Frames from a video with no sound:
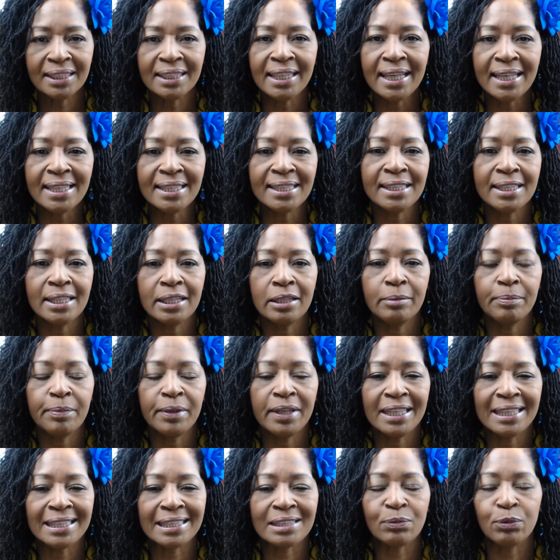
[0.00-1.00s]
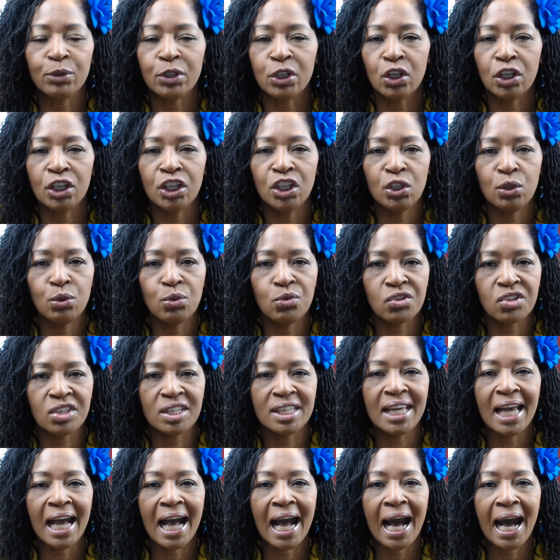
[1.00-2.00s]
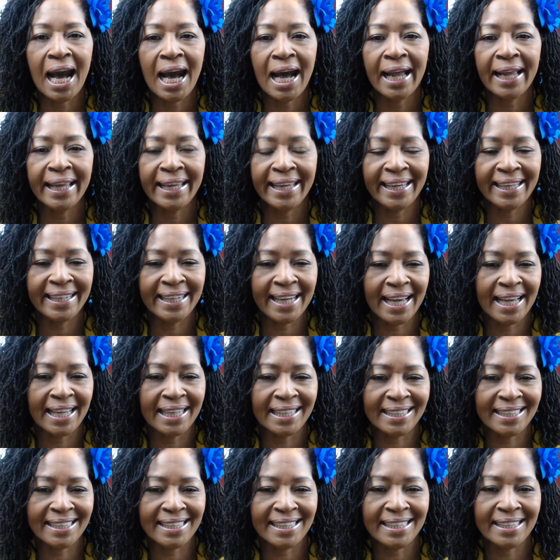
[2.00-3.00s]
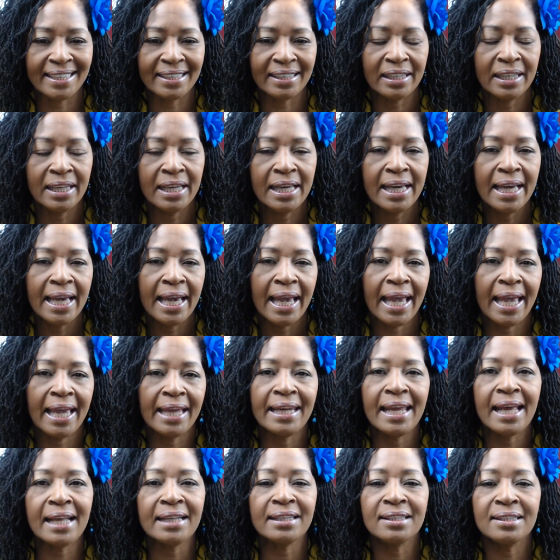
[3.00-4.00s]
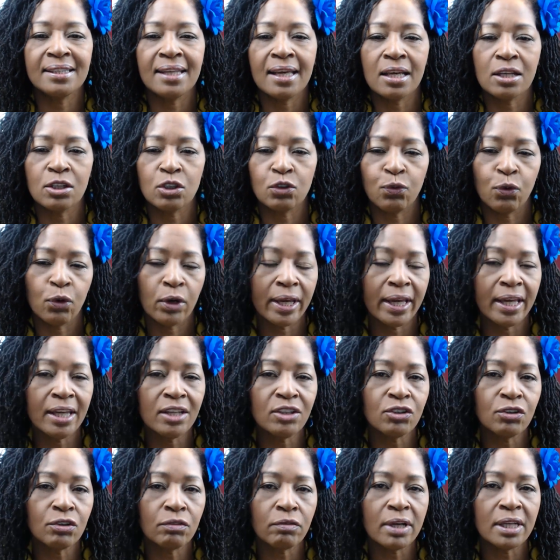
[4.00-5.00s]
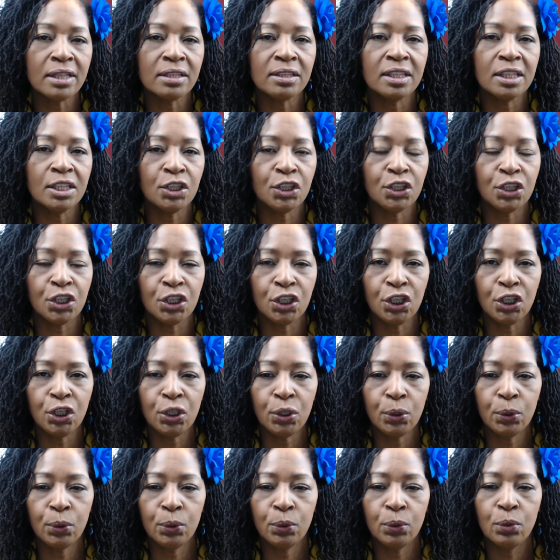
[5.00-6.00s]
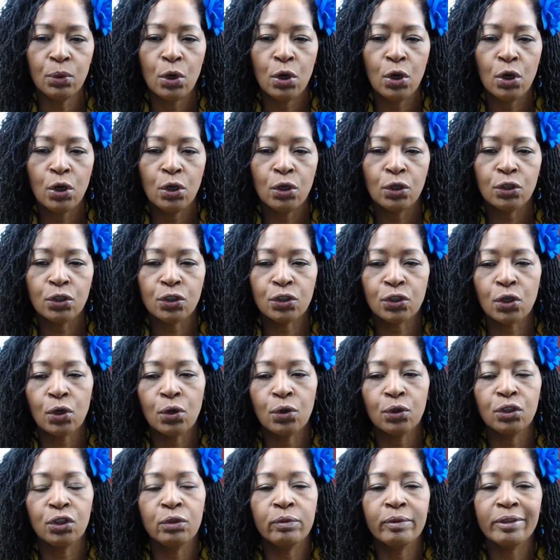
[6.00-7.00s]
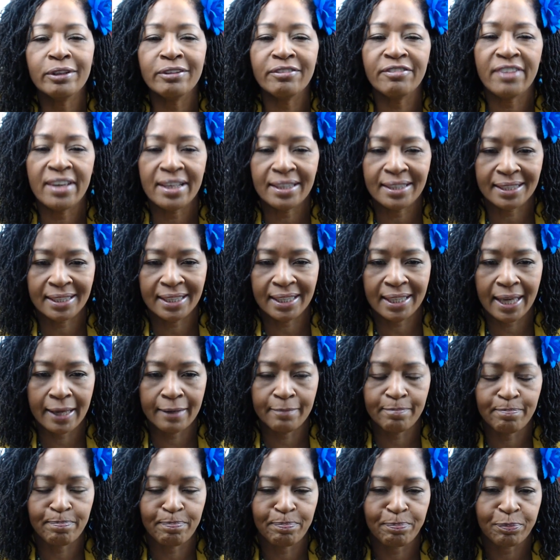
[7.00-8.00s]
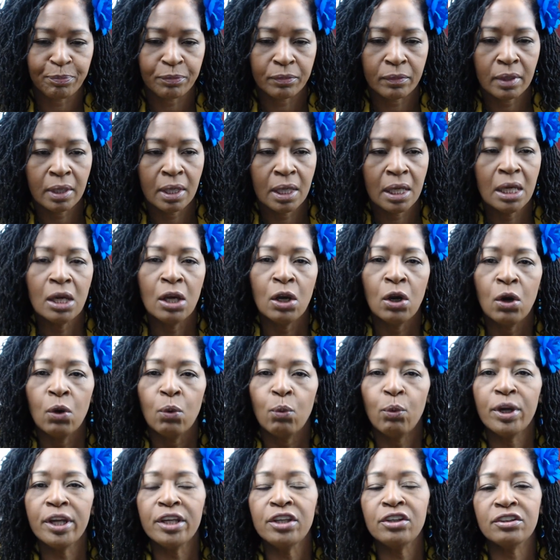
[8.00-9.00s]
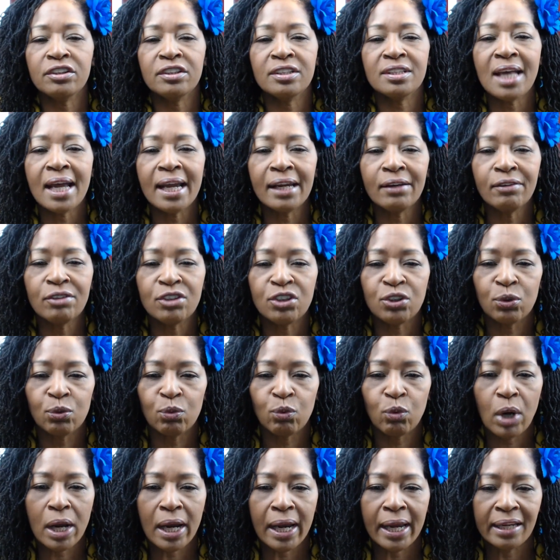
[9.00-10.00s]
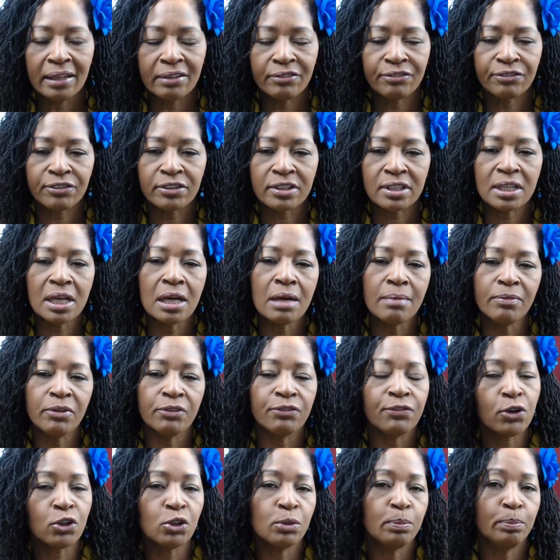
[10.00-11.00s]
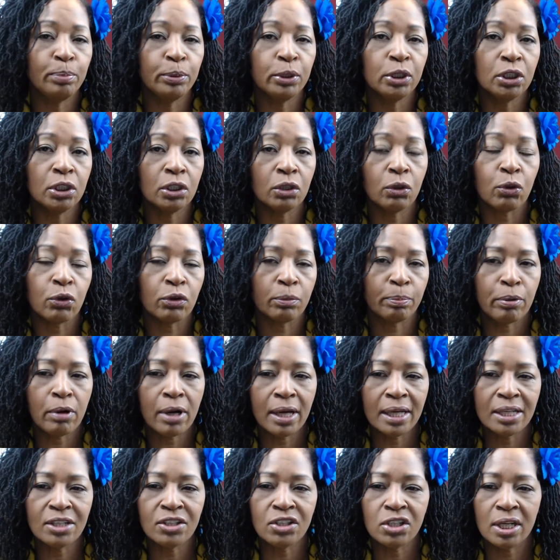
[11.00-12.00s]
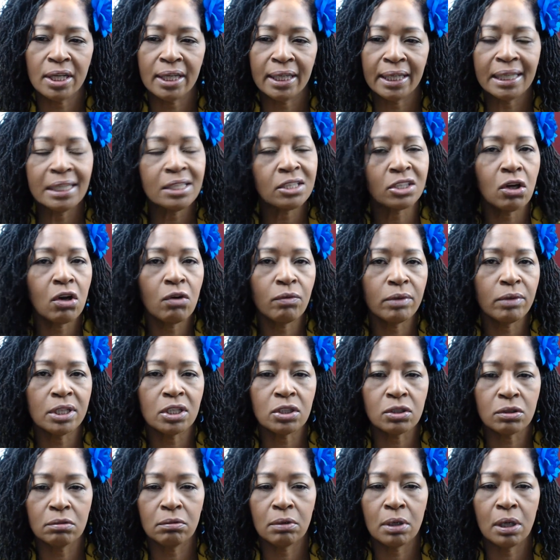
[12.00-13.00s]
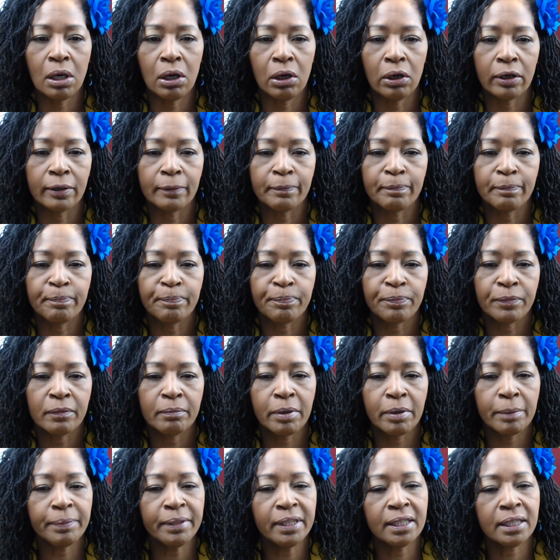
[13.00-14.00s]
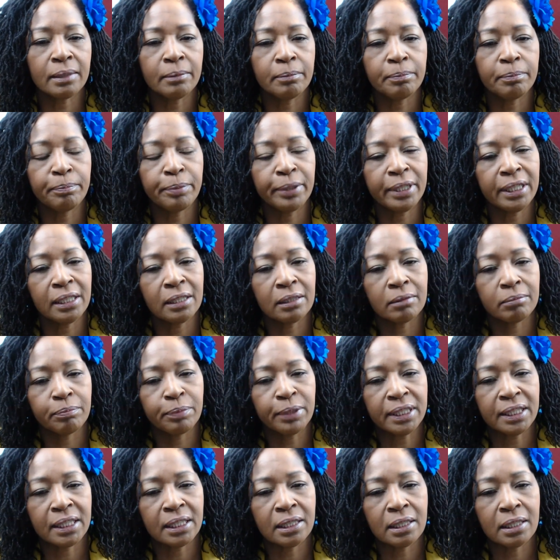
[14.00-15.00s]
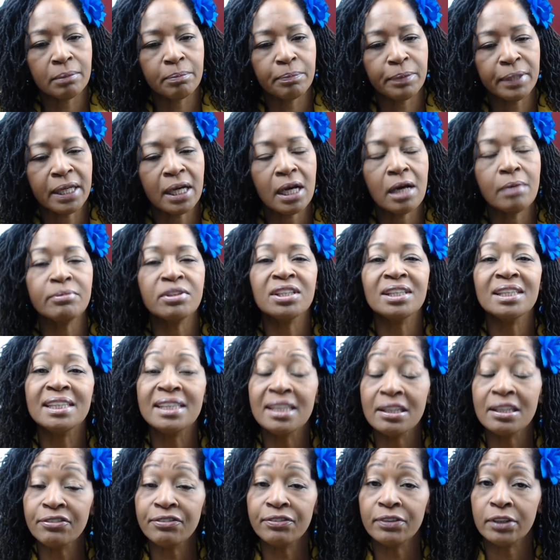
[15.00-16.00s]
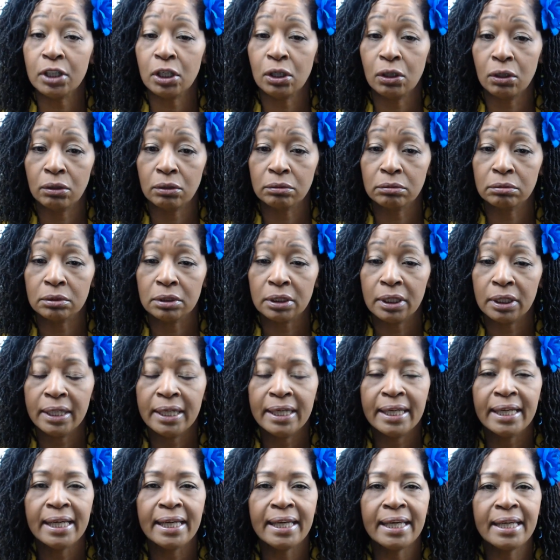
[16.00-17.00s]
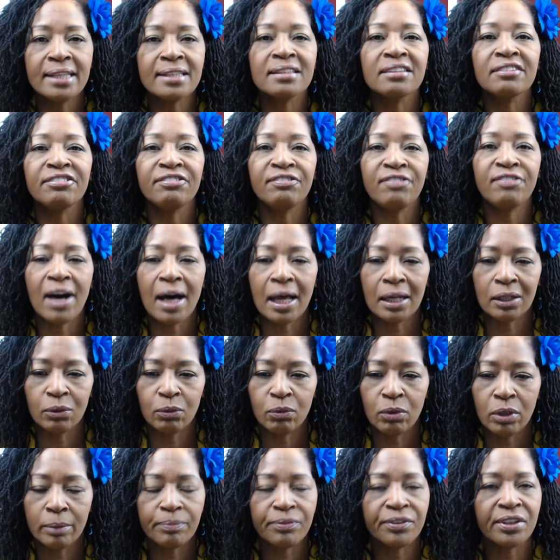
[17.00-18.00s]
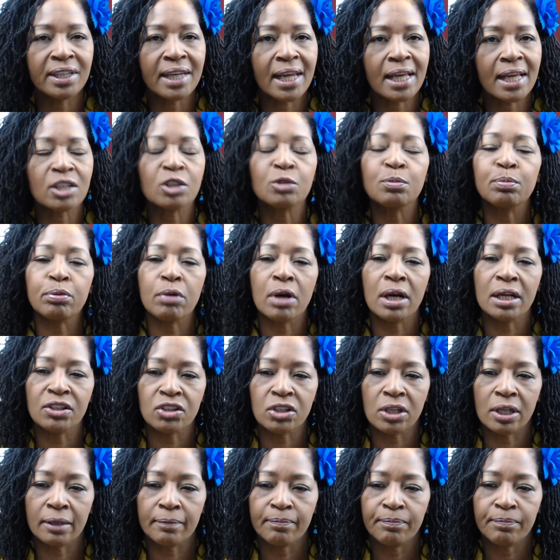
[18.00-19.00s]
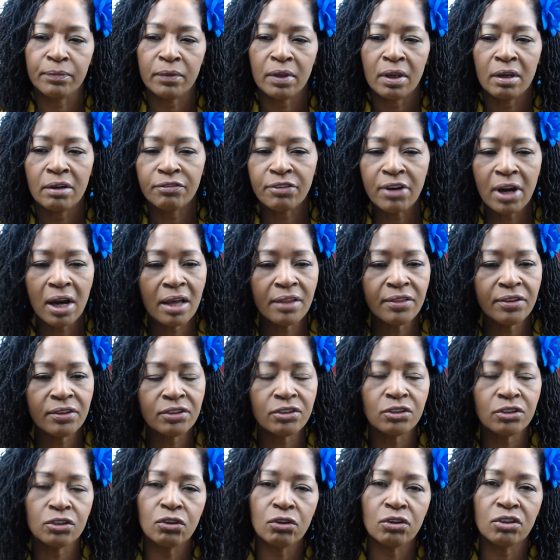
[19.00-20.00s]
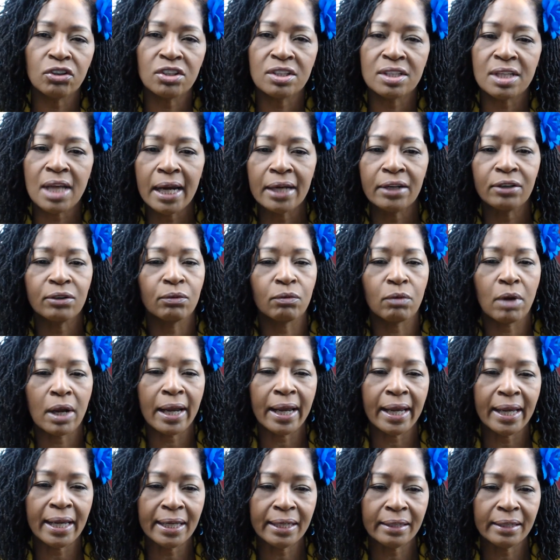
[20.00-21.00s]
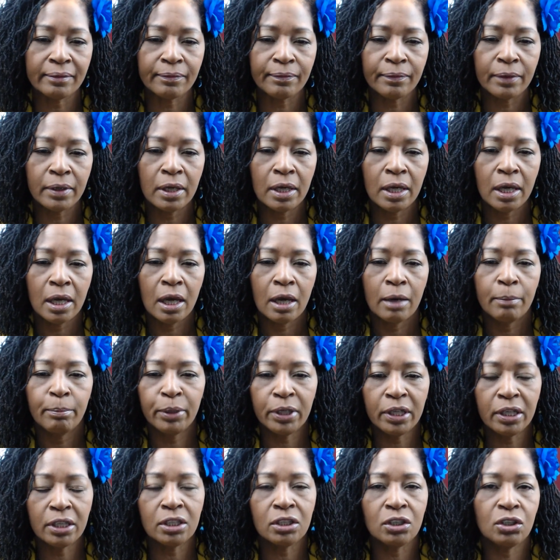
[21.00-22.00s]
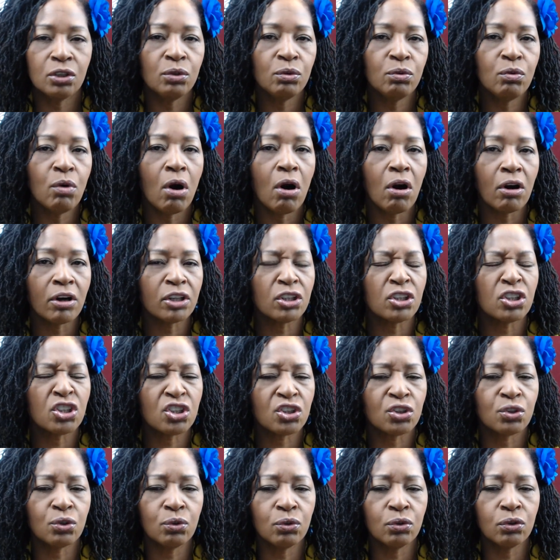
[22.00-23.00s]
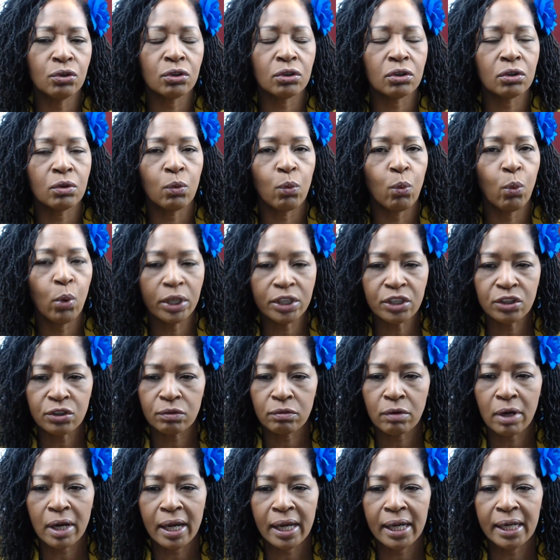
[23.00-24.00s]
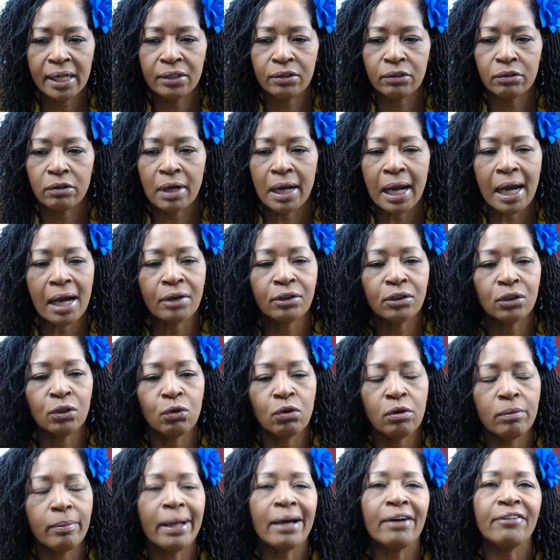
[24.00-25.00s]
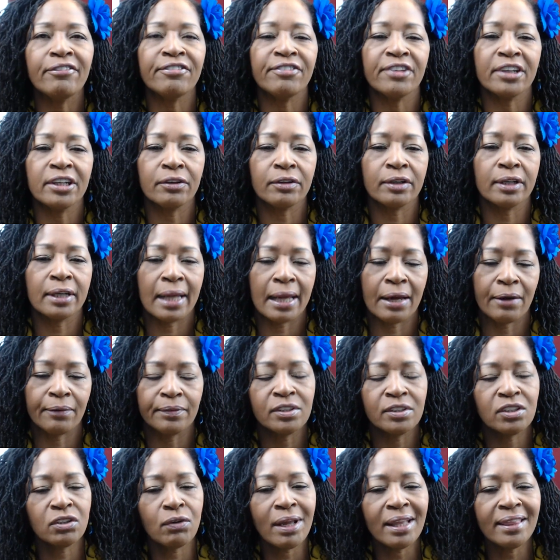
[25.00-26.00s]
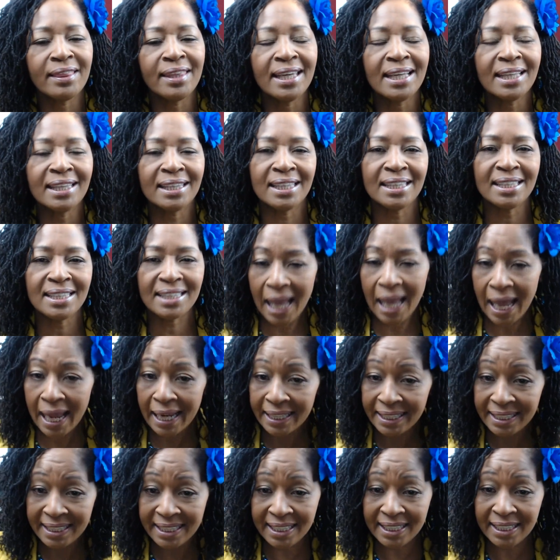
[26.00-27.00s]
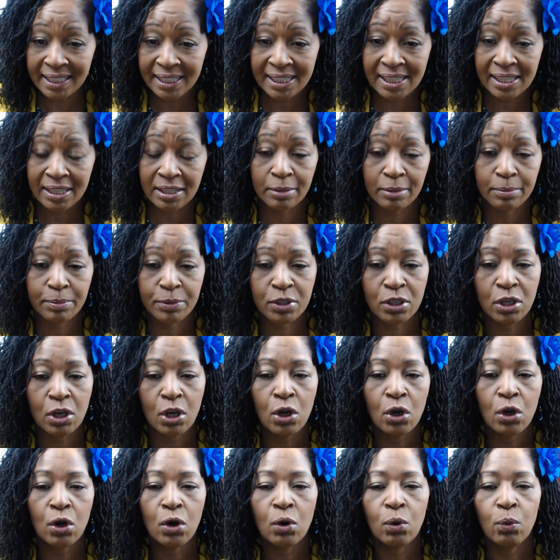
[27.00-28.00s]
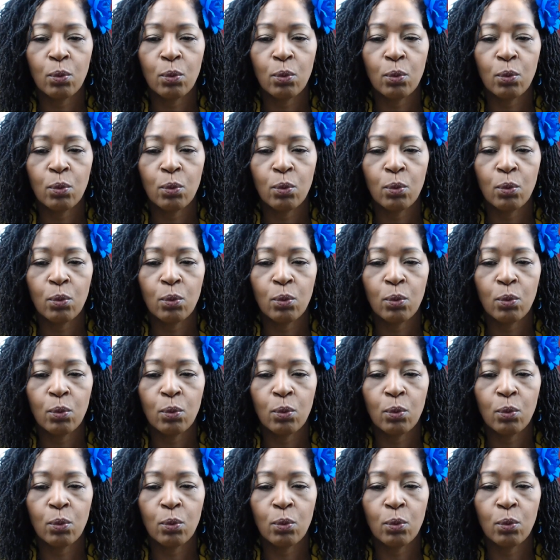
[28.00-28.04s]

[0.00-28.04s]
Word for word: Today's tip is we're going to use the I in idea, and that stands for interesting to you so you investigate. When you're desiring to write, for some, the first book or project isn't always so hard, but, be, but be, becomes difficult is the follow up, the next project. For others, your desire to write, but you aren't sure what to write or how to go about figuring it out. So I think these idea tips